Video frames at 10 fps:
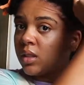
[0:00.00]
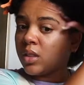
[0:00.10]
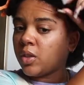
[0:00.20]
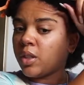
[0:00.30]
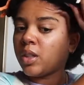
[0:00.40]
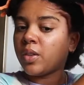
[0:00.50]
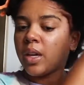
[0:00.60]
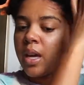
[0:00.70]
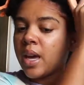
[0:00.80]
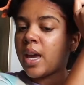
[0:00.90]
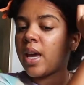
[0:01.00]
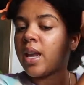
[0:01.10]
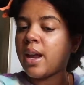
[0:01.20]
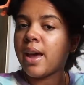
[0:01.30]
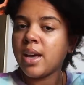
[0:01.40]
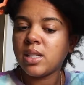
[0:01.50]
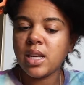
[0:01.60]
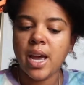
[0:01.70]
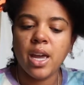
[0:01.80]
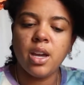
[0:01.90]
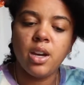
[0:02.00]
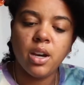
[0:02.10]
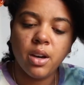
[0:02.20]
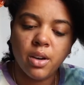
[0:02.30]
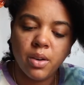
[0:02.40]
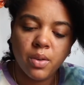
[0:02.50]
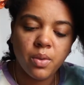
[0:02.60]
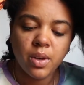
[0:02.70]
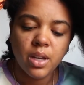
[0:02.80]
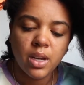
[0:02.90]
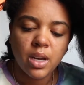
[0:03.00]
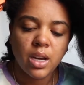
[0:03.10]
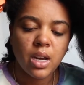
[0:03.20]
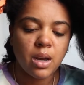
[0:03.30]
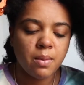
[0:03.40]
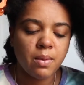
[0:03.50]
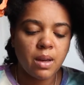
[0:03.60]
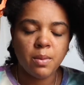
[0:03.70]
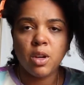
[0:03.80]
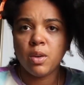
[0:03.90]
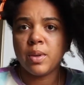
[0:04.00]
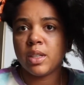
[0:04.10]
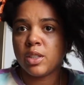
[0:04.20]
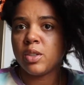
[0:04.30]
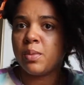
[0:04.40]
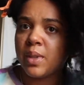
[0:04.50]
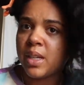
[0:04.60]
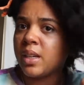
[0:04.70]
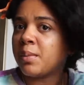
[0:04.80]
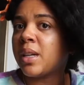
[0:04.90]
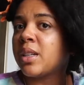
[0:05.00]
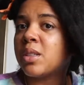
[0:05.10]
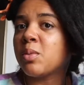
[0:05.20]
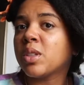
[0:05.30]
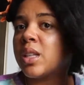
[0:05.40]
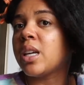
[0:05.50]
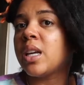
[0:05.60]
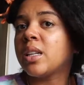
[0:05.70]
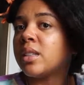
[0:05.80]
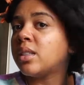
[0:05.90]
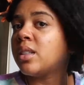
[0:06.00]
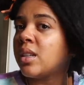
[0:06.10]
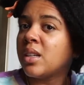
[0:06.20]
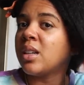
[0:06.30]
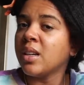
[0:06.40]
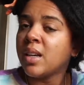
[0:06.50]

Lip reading: Okie dokie. And as I go, I'm going to be adding some more to the ends.